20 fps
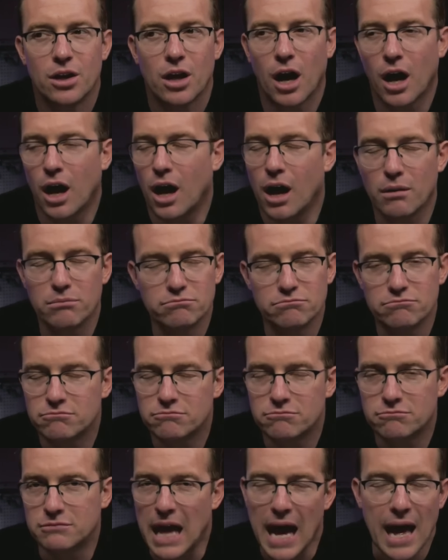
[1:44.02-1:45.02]

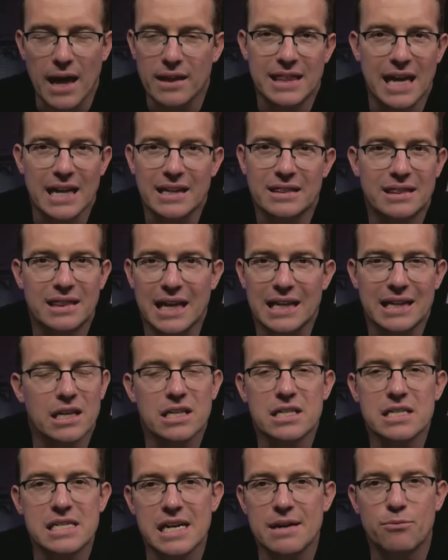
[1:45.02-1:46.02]
That
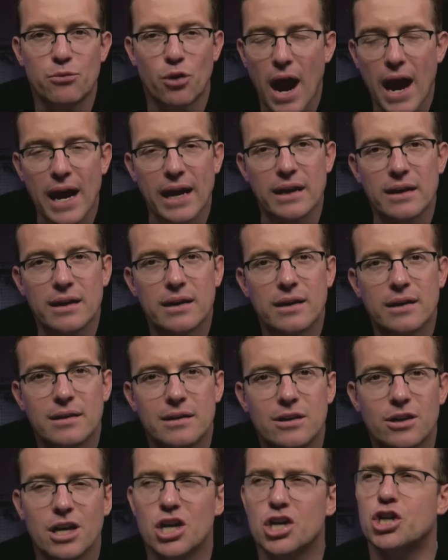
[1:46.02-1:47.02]
doesn't seem right.
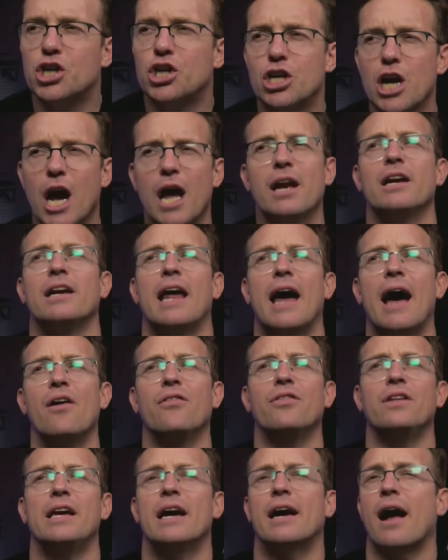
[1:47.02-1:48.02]
You're gonna shut
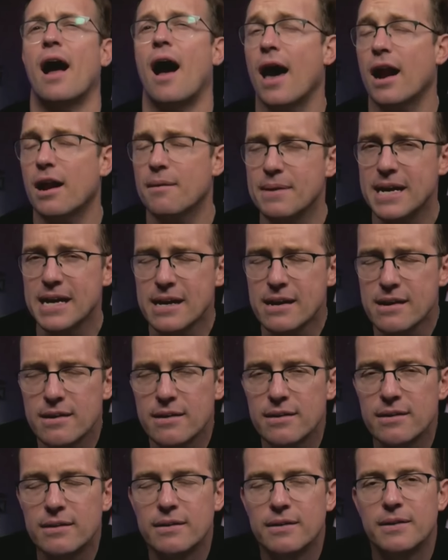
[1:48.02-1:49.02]
down the economy?
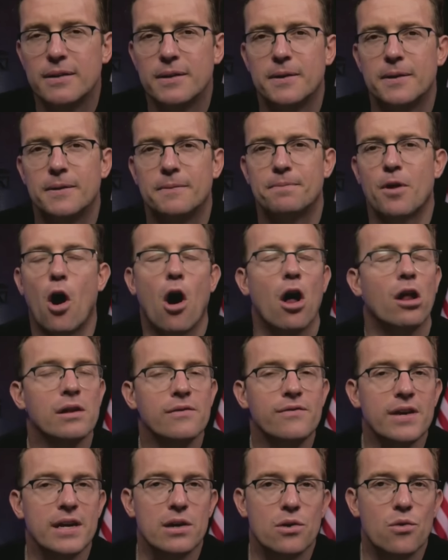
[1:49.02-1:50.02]
All
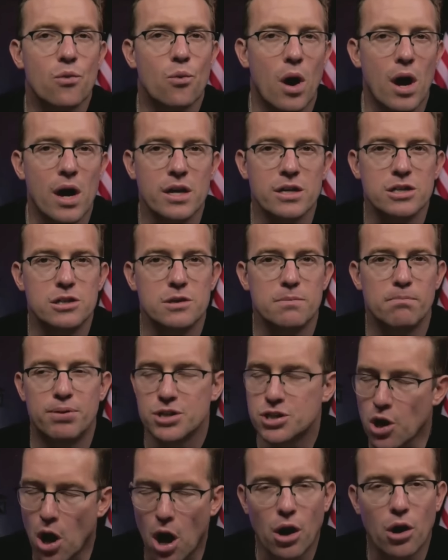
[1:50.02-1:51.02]
of it was
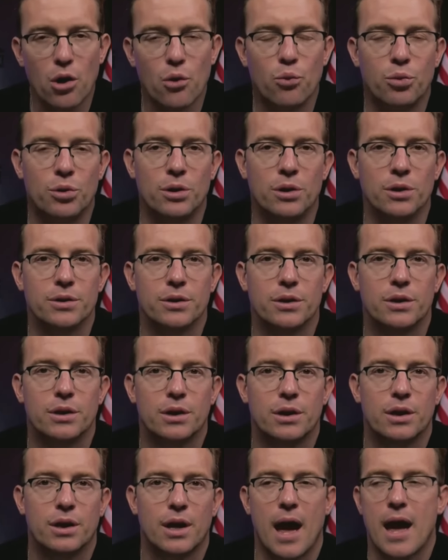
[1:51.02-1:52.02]
bizarro world.
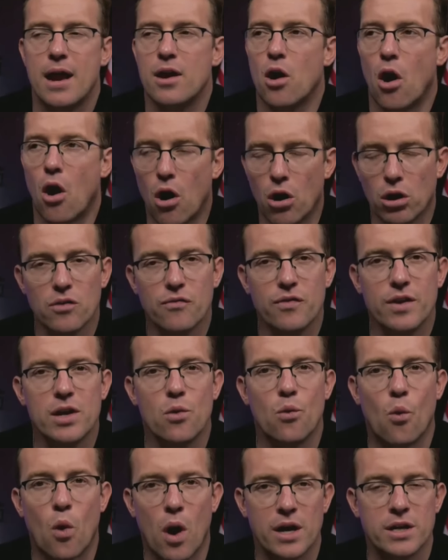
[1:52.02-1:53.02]
And all of
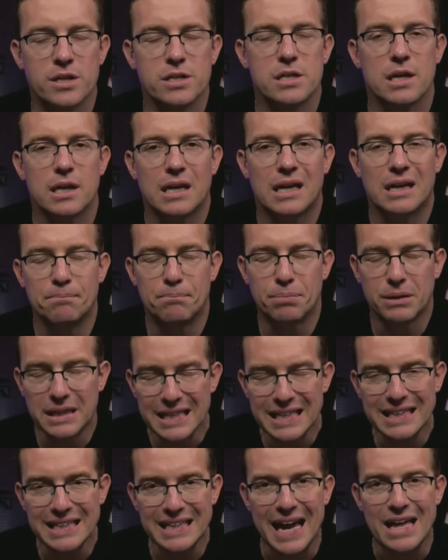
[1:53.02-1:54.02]
it was
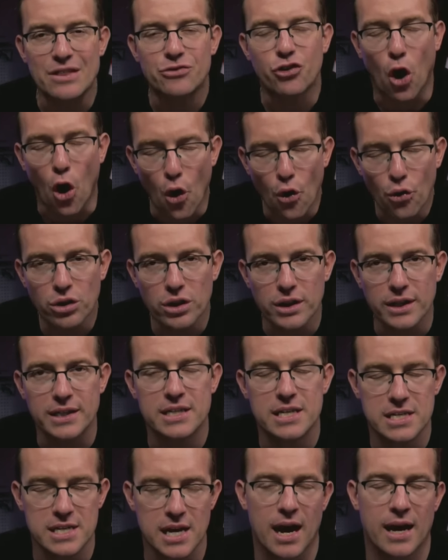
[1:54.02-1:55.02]
completely and totally
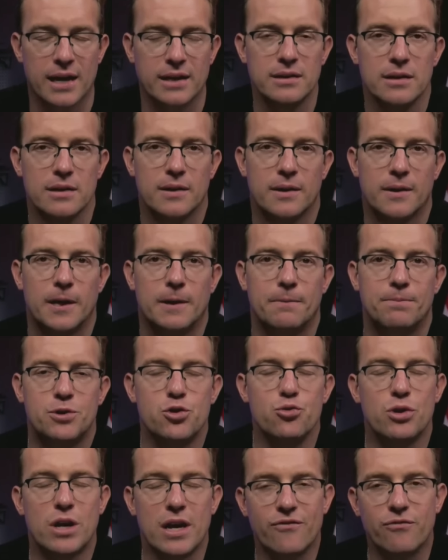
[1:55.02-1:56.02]
designed
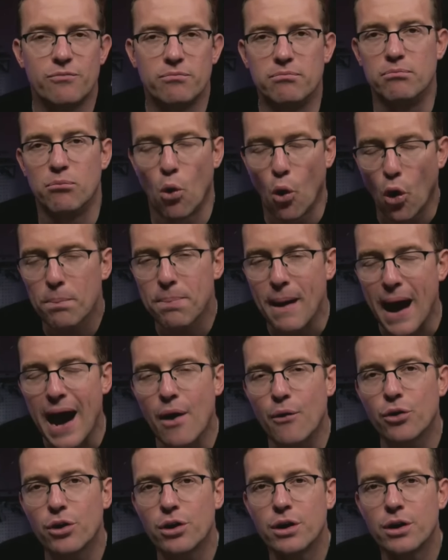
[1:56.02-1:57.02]
to give more
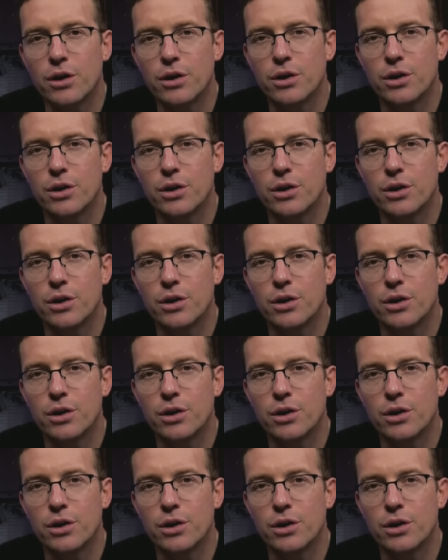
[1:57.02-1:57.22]
power